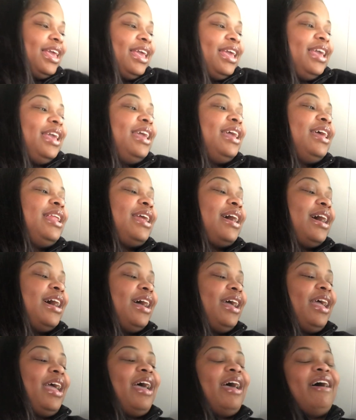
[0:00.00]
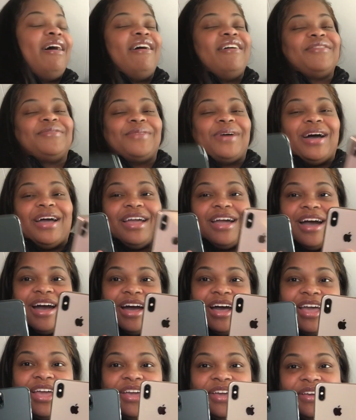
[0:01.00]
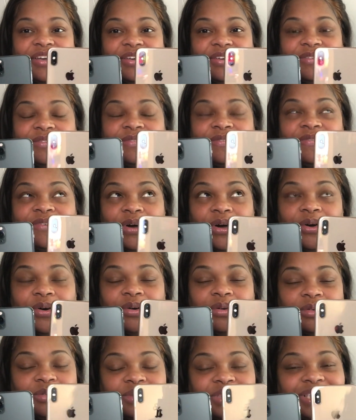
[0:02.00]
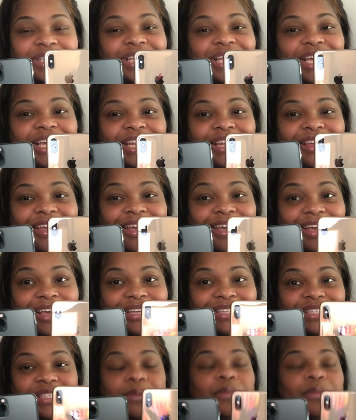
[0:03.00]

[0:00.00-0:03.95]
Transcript: and I have my iPhone 10X,